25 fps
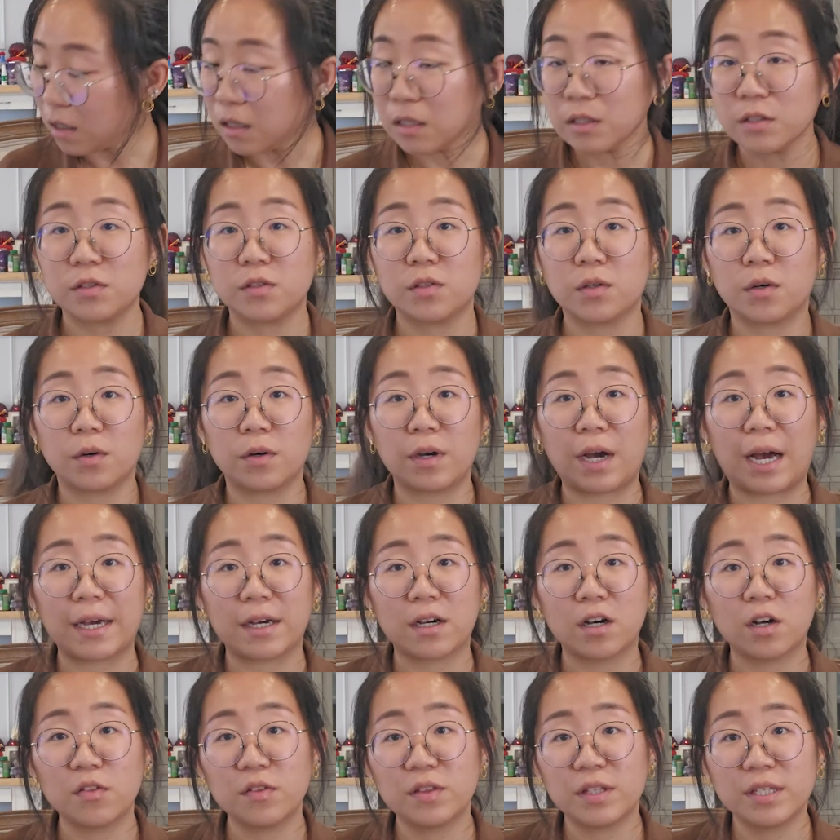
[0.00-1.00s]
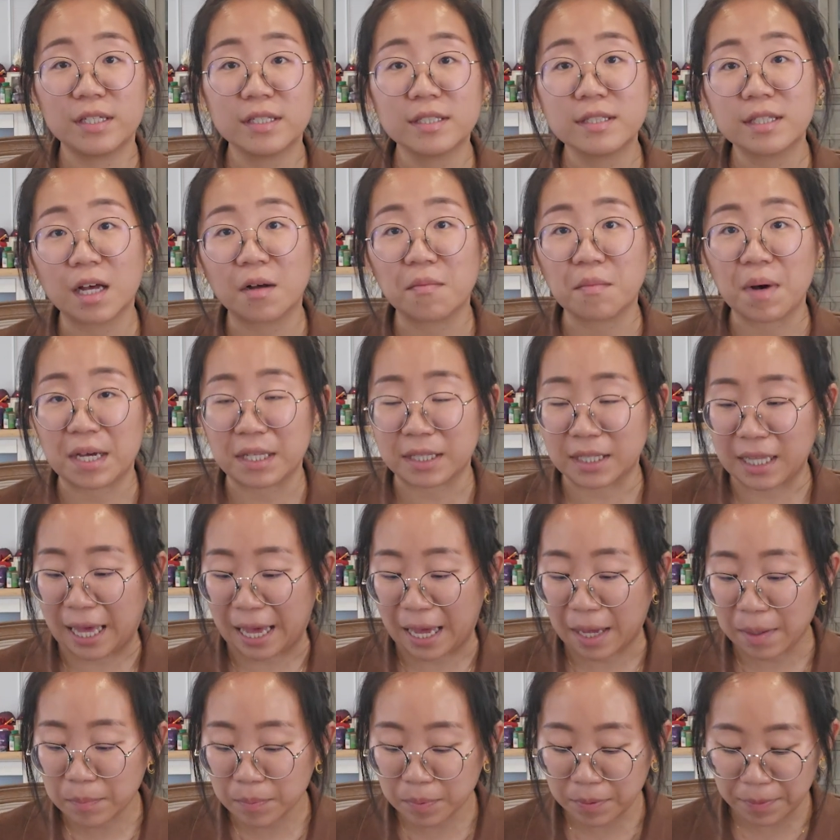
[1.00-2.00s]
So I got this on my
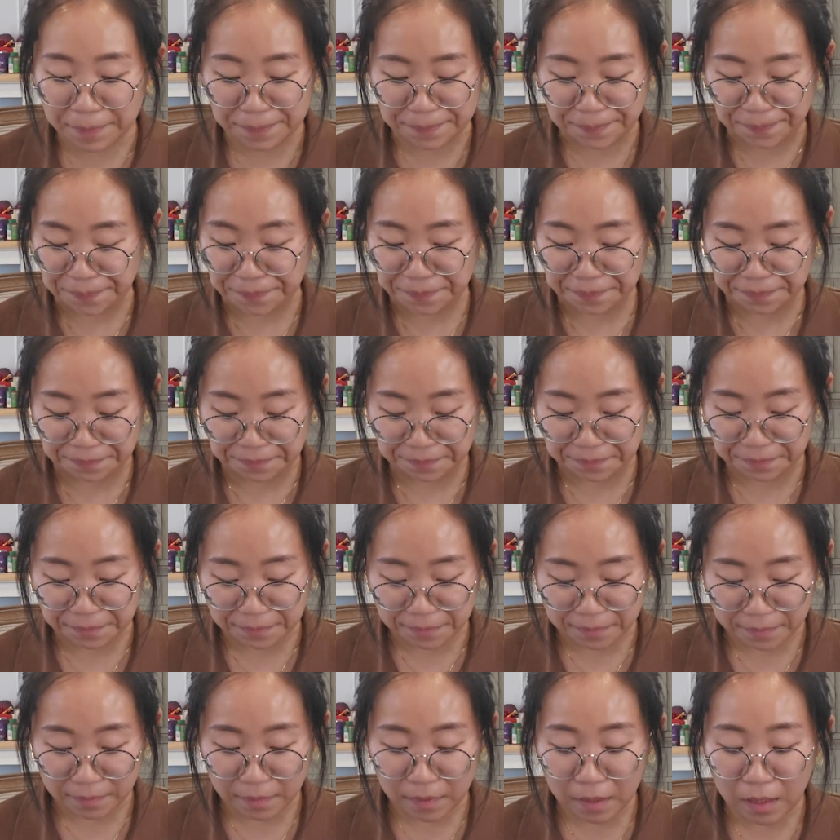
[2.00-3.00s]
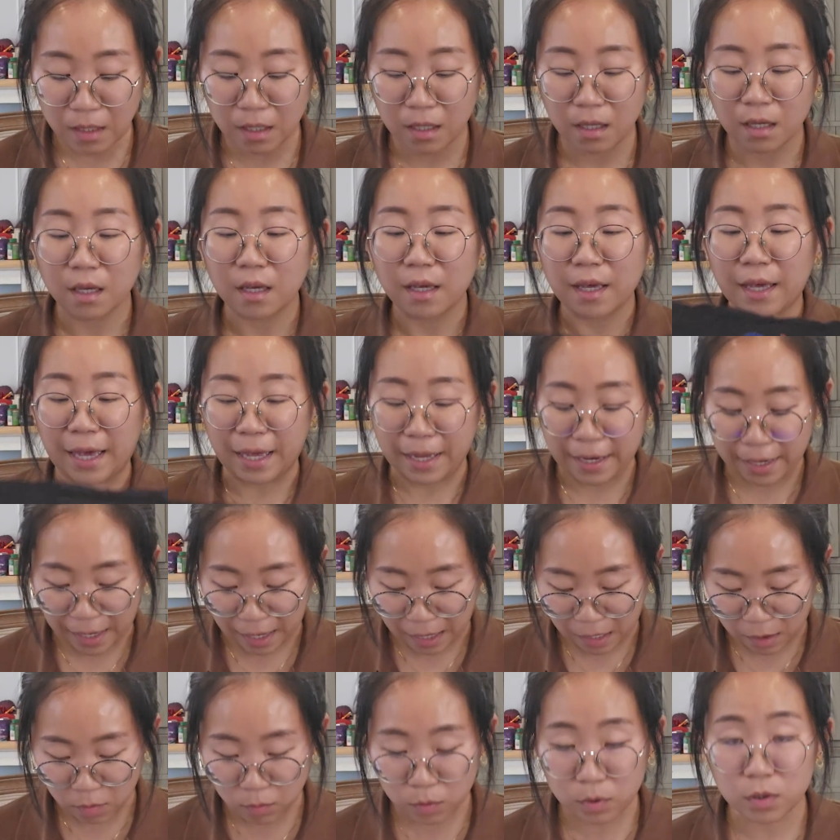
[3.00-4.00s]
lap, and
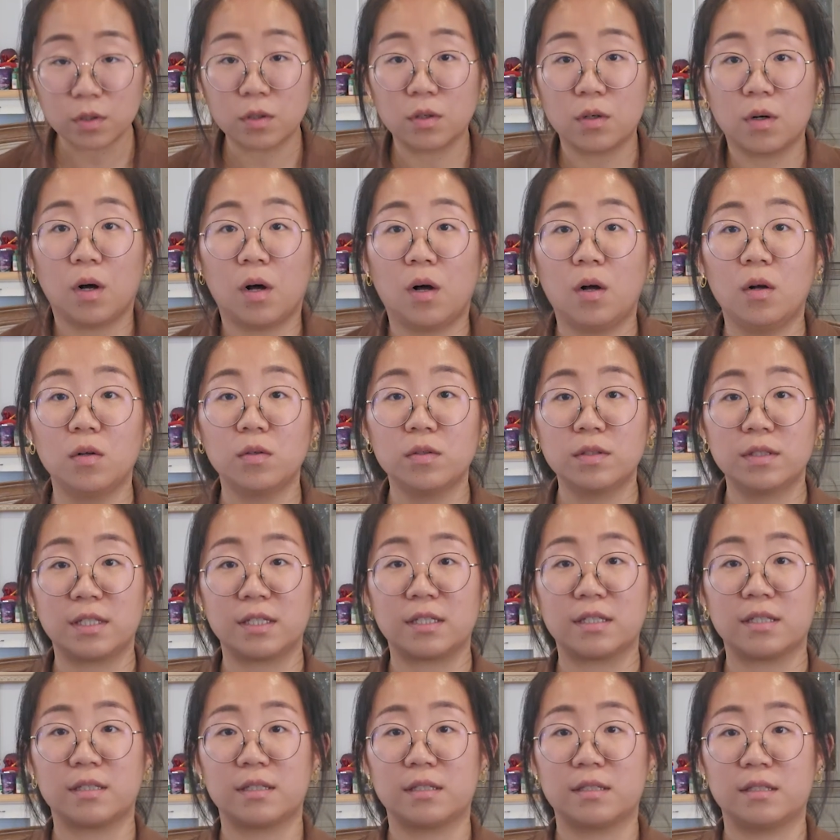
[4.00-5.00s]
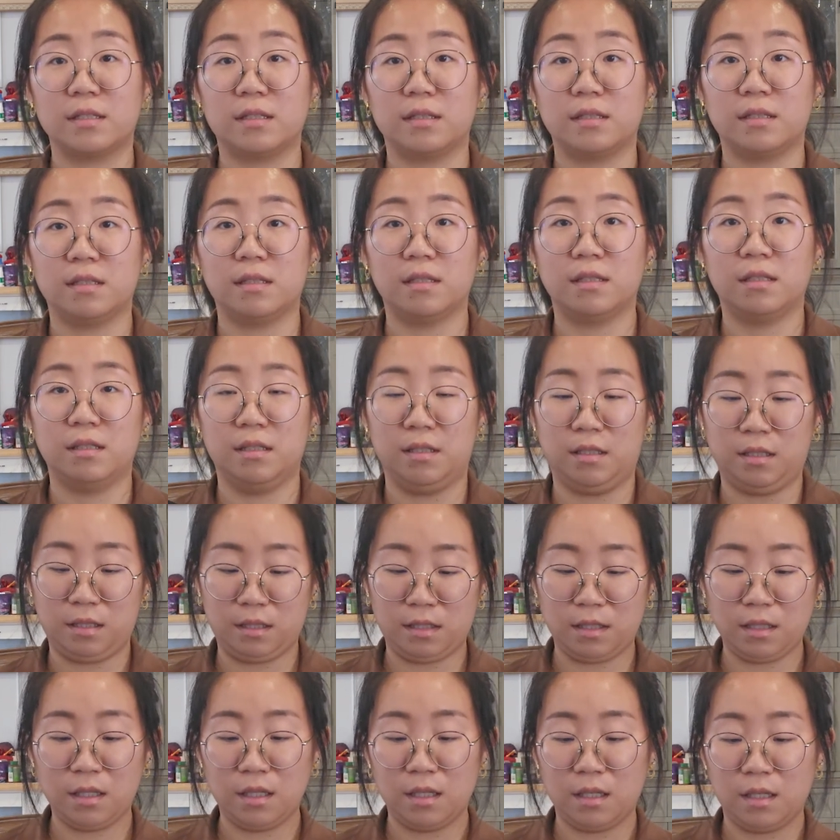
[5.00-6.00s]
I will hold this
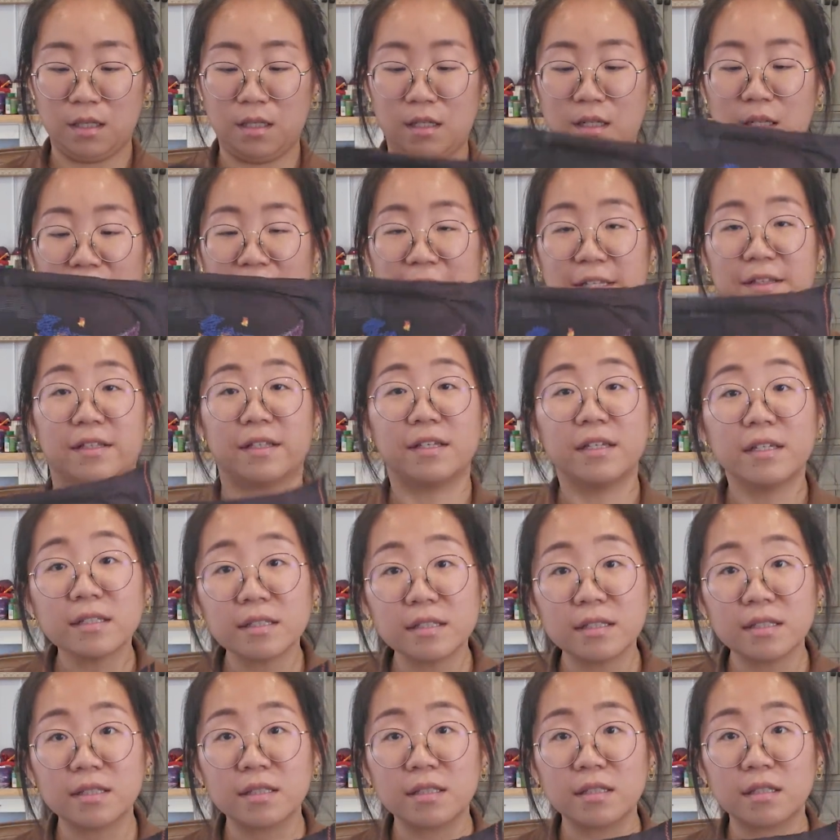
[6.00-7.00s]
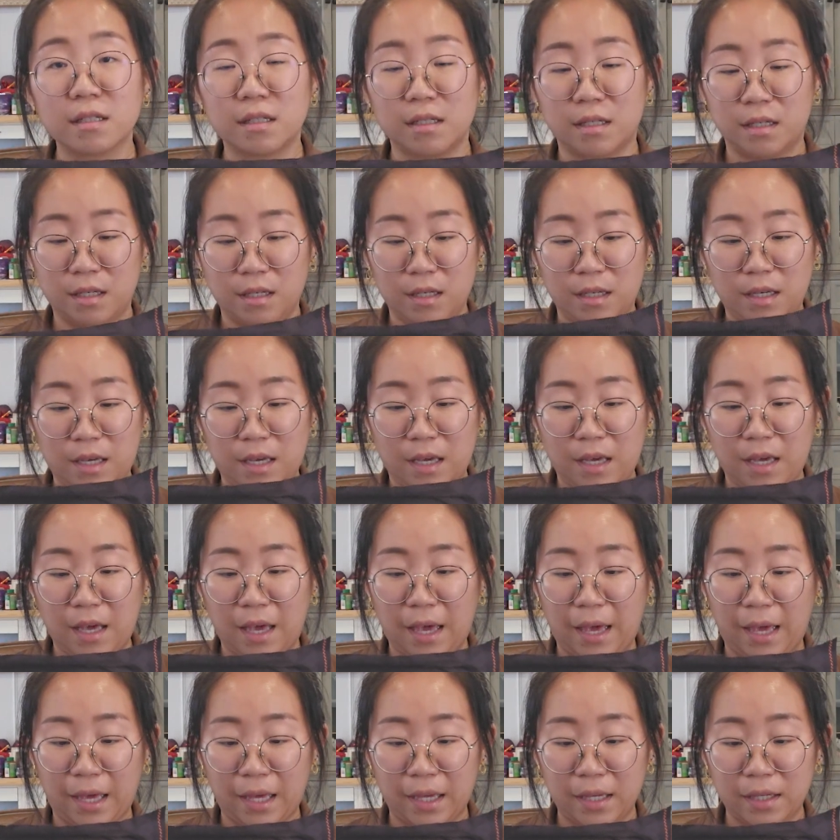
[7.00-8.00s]
like this,
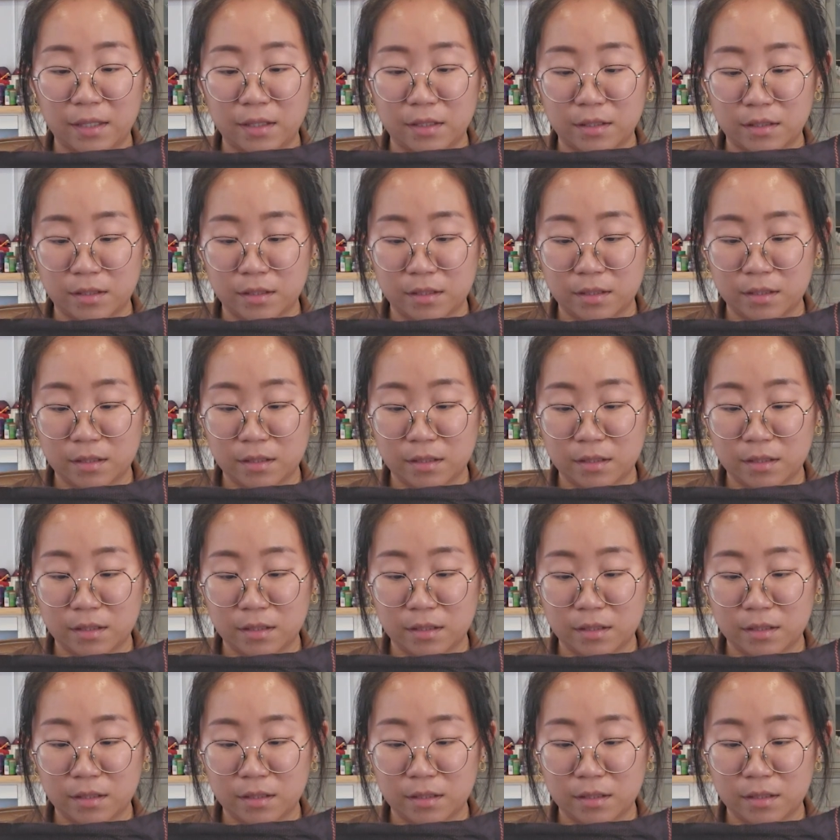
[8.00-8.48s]
and